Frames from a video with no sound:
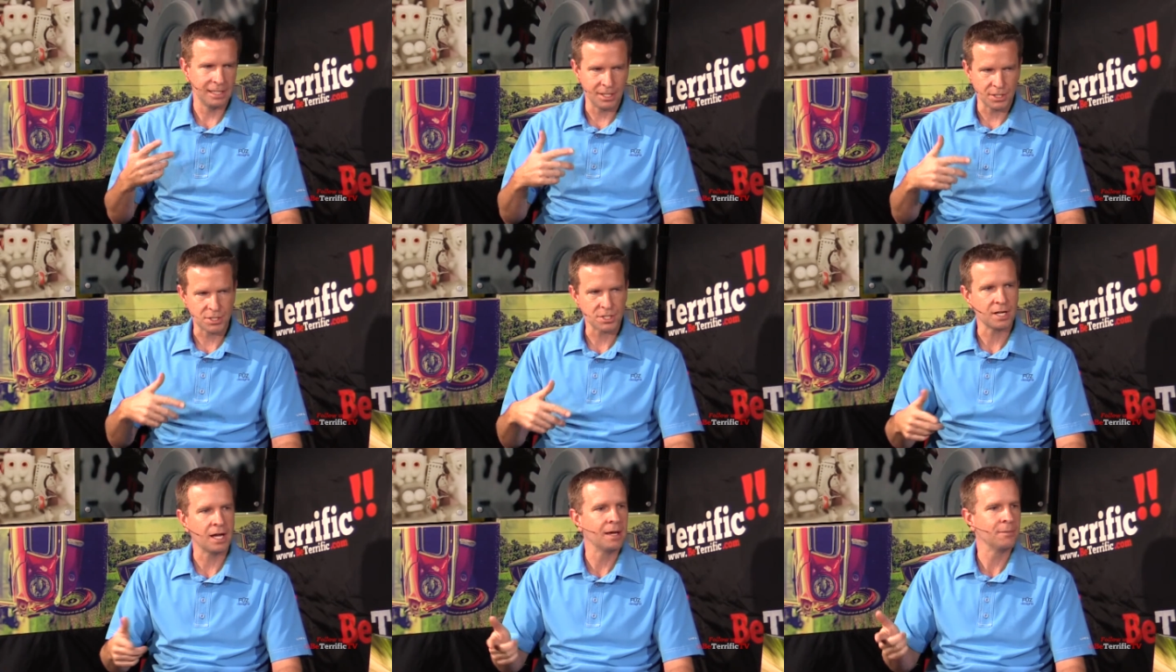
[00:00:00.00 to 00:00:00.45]

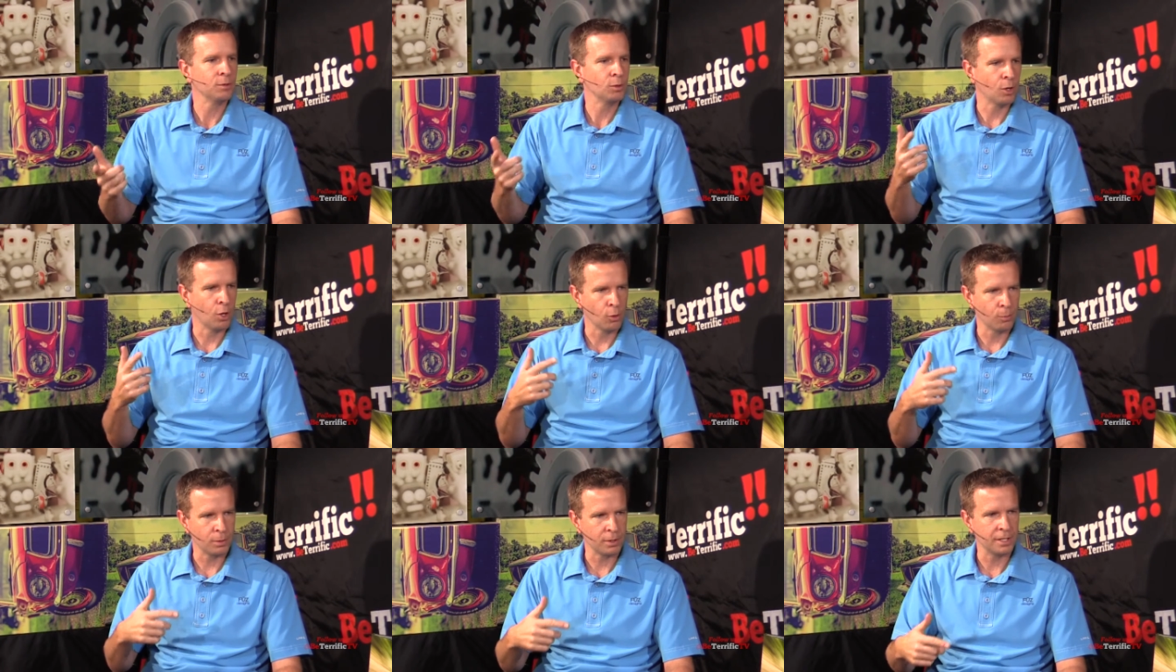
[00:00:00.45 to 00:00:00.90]
Each time
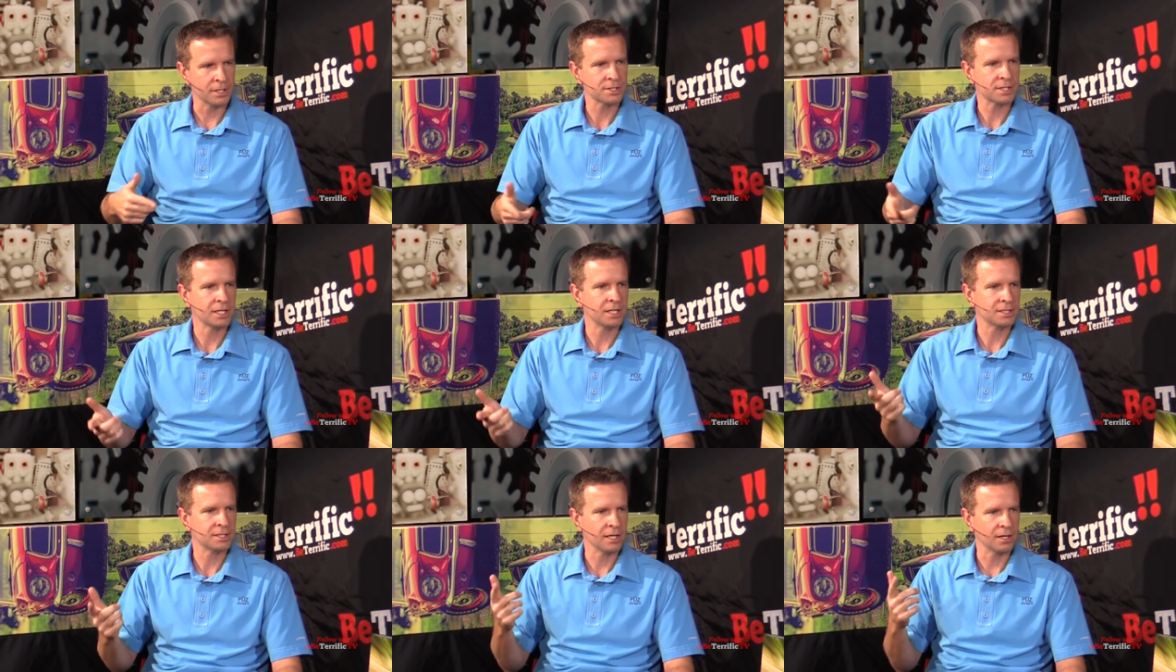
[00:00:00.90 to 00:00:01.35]
you open it,
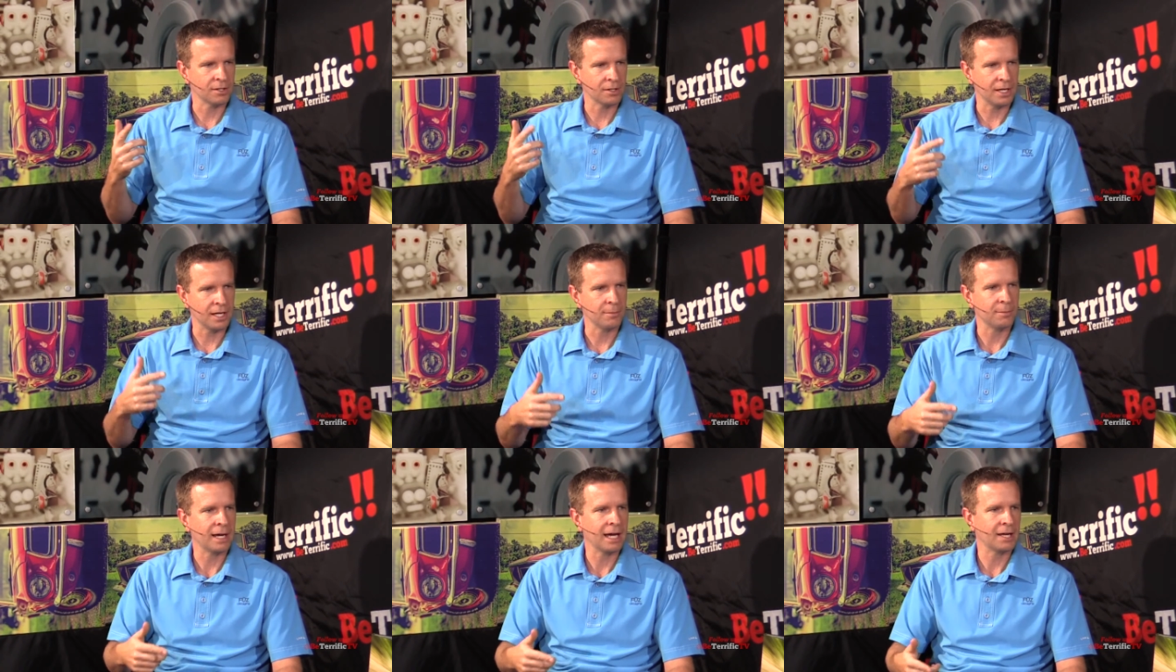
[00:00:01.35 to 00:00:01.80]
it's going to tell
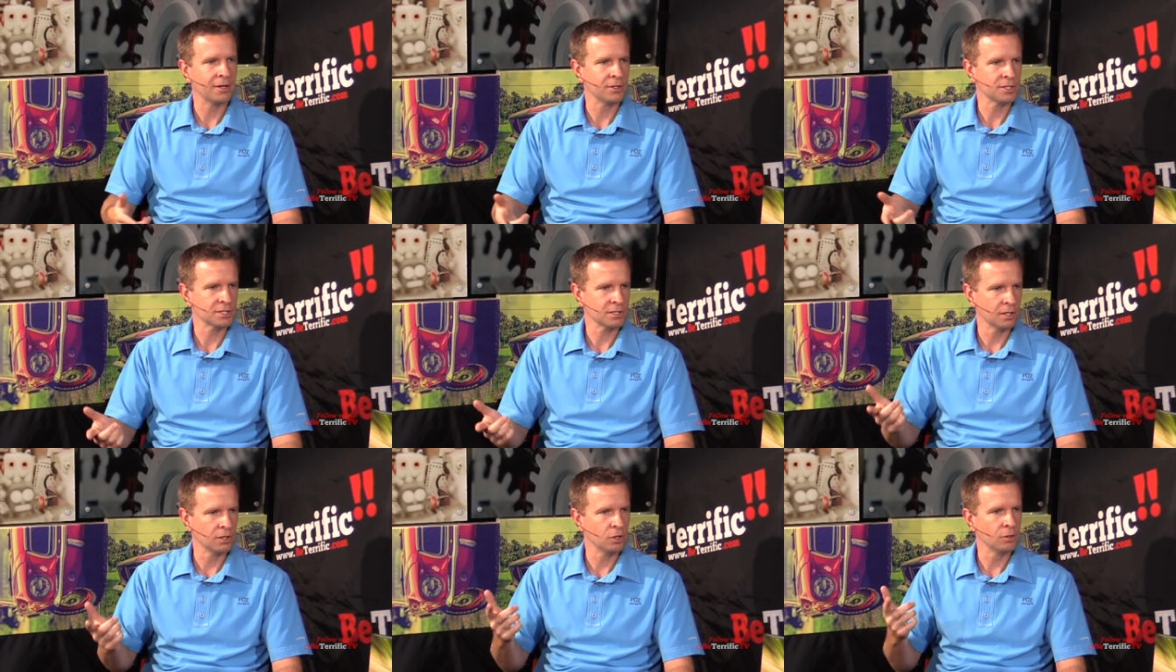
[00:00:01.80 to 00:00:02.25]
you, hey,
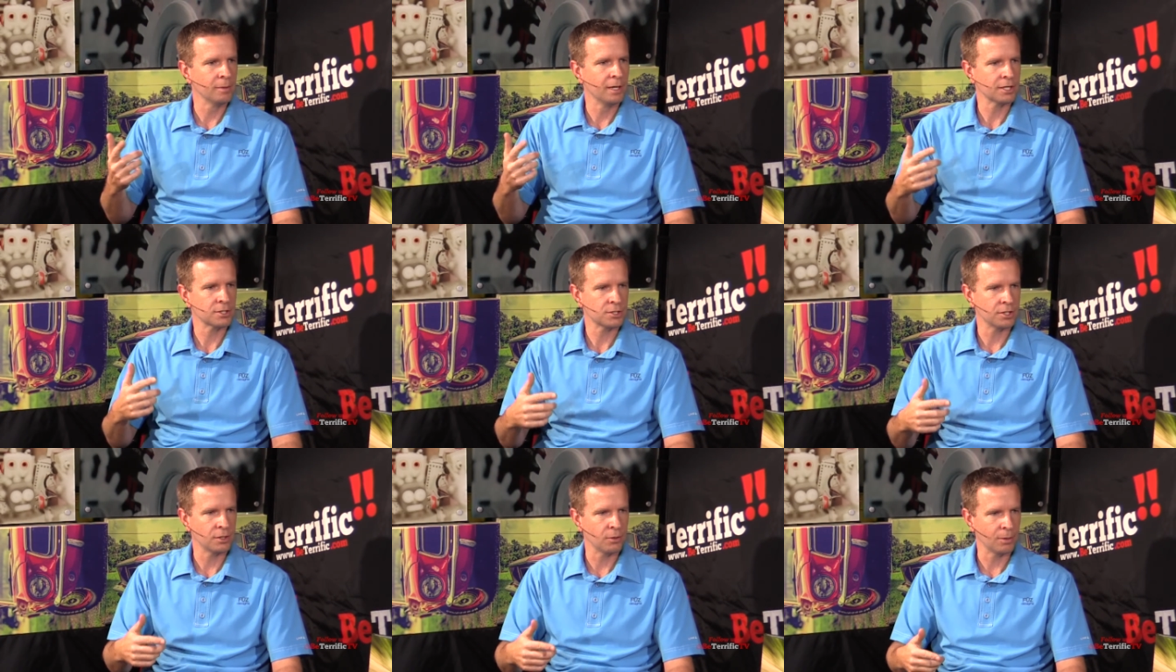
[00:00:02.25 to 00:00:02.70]
battery's low,
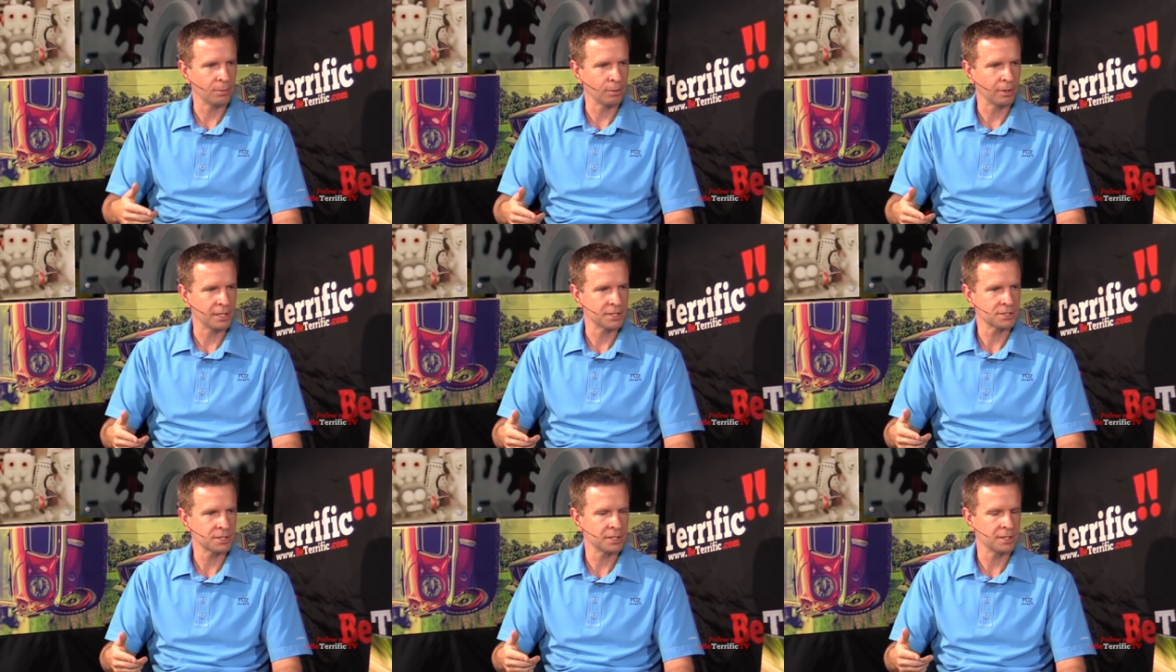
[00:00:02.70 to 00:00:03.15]
make sure you
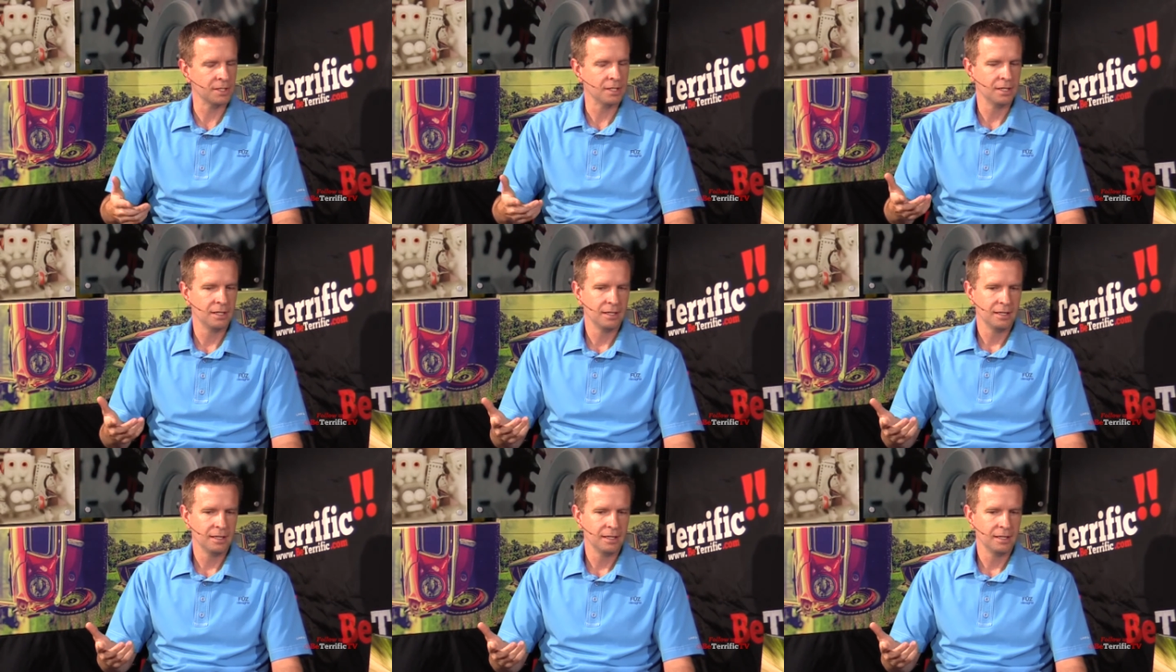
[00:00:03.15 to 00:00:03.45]
replace it.